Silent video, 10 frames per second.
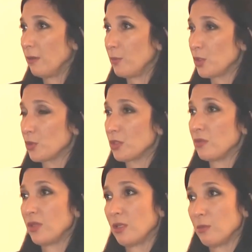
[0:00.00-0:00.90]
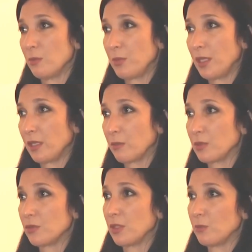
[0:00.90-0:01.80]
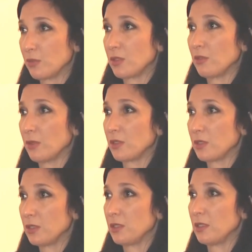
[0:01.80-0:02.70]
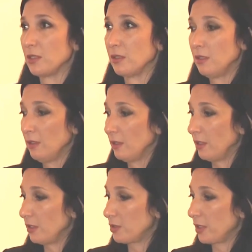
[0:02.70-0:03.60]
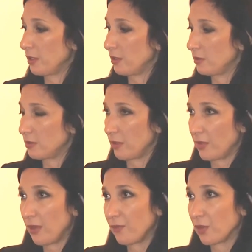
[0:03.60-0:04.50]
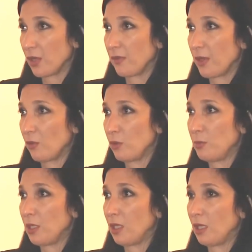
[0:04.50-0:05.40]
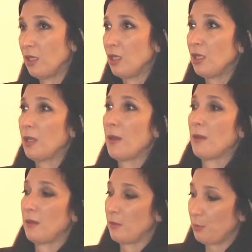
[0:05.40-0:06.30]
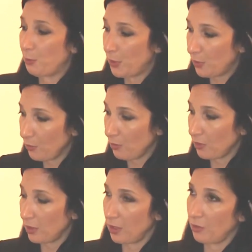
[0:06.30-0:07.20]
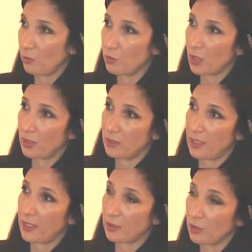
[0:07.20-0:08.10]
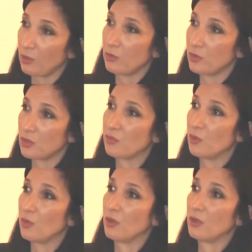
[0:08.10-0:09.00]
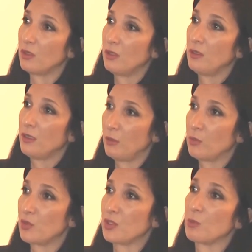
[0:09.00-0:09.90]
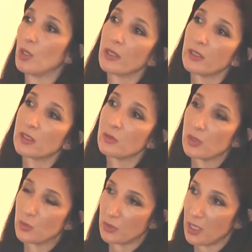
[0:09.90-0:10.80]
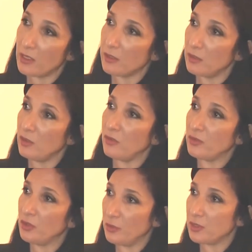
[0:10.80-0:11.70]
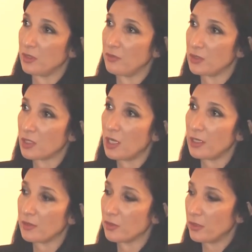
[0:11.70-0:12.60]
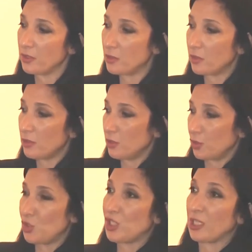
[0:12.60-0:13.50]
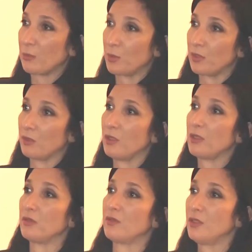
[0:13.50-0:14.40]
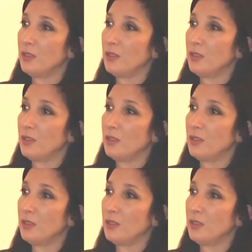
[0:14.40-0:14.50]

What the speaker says: which was a development bank between Brazil, Russia, India, China, and South Africa, that would be purely run and used for emerging markets, which was kind of the newest of its kind. So it started to just champion a lot of